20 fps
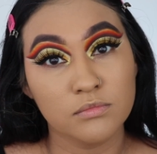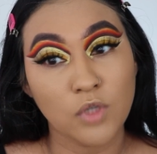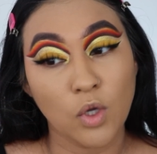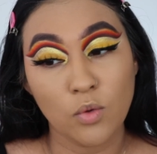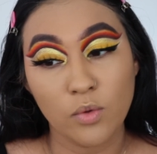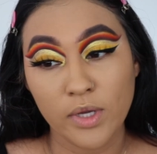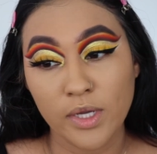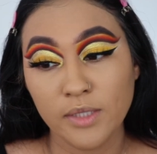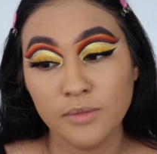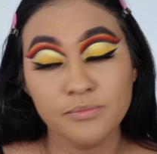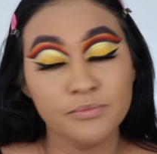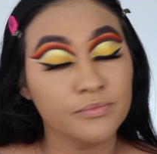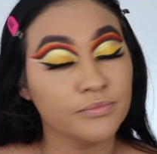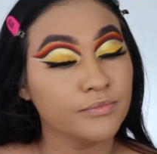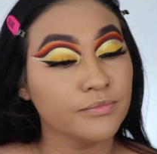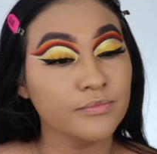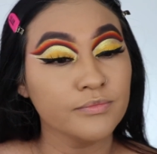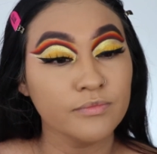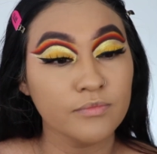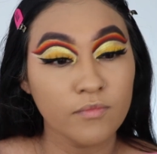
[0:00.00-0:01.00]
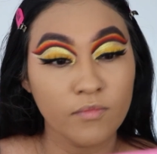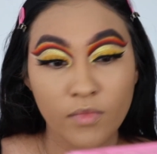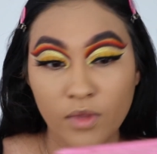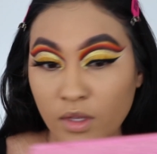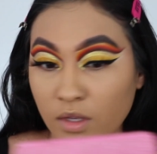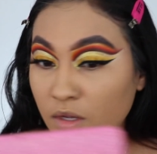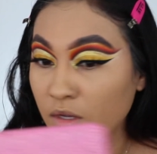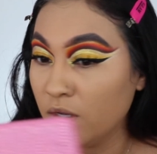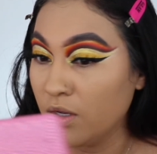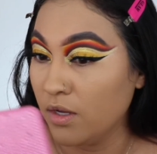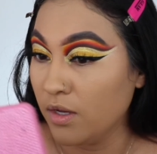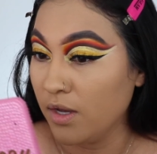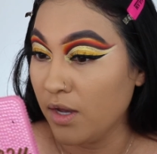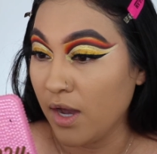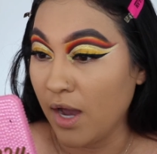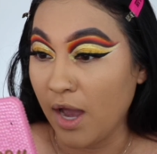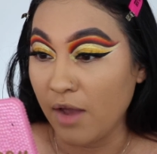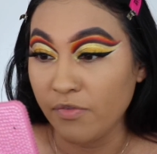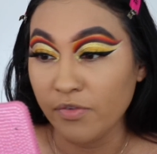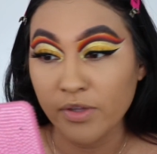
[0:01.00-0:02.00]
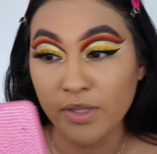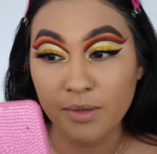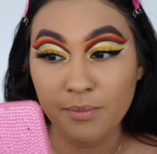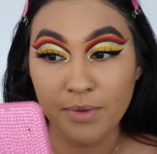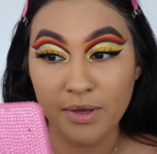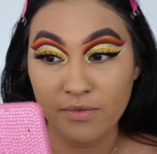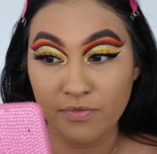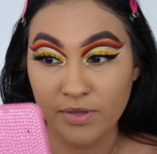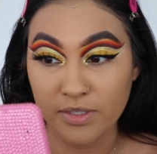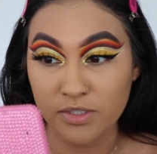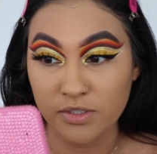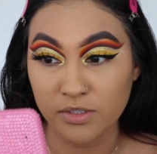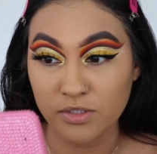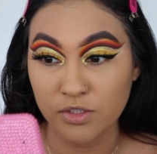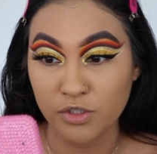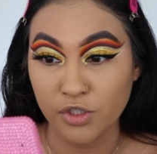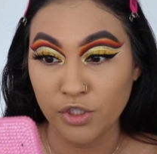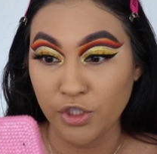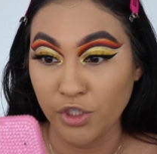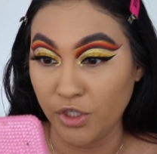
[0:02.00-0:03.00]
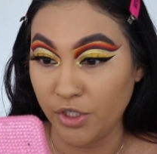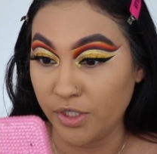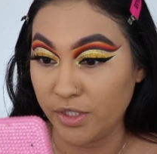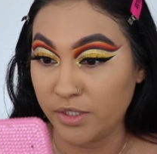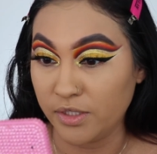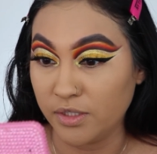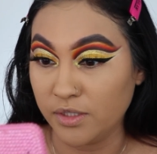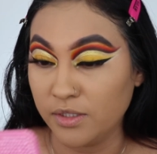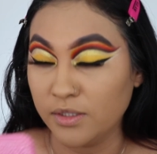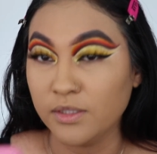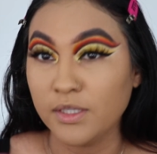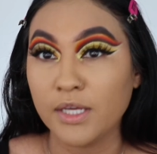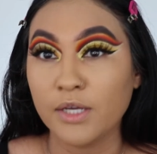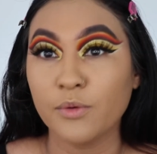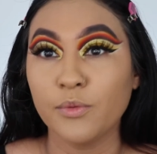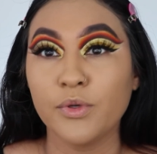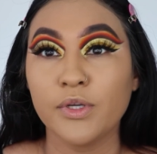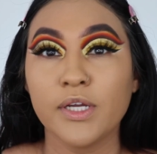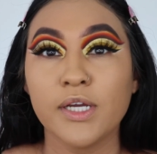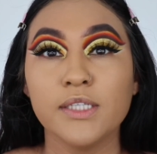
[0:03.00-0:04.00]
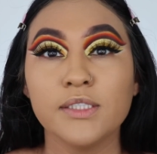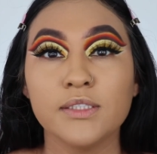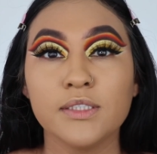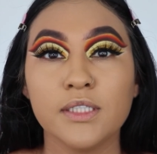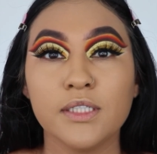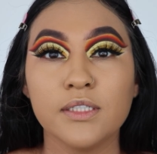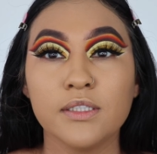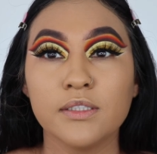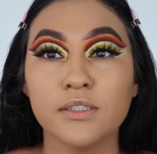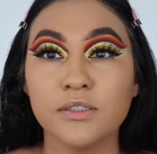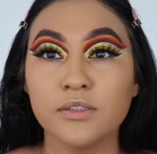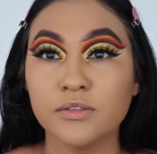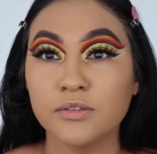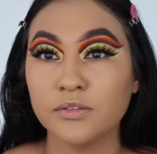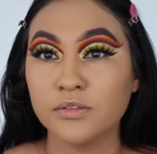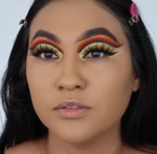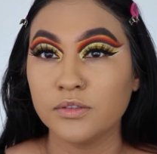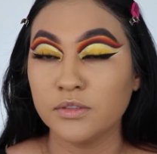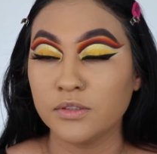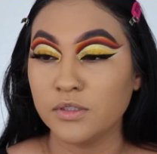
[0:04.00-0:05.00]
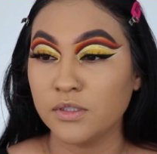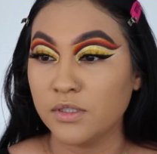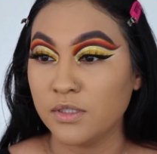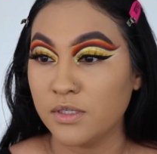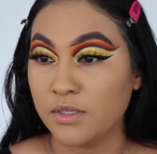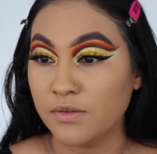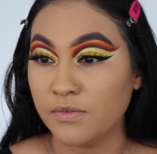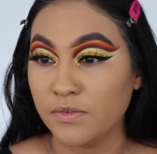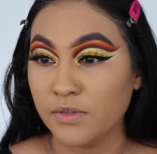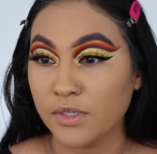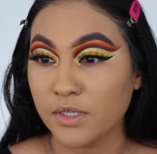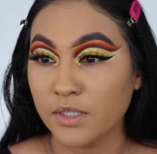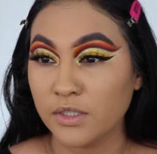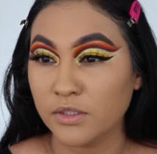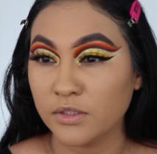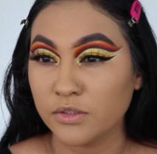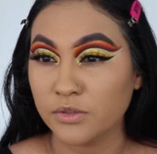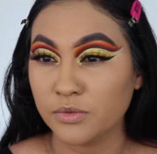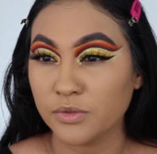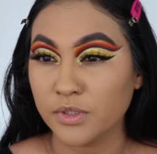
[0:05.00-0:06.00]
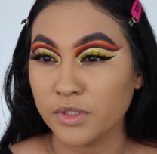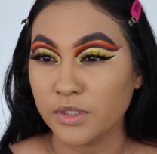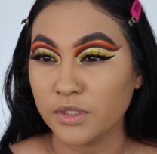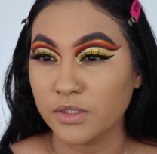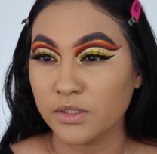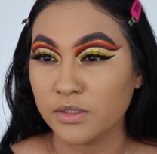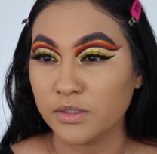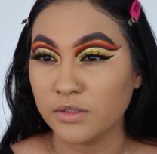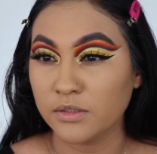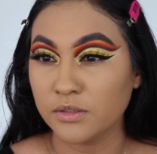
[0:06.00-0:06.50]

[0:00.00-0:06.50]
Okay. I feel like my face looks good. Like, what do you guys think? I think it looks really good.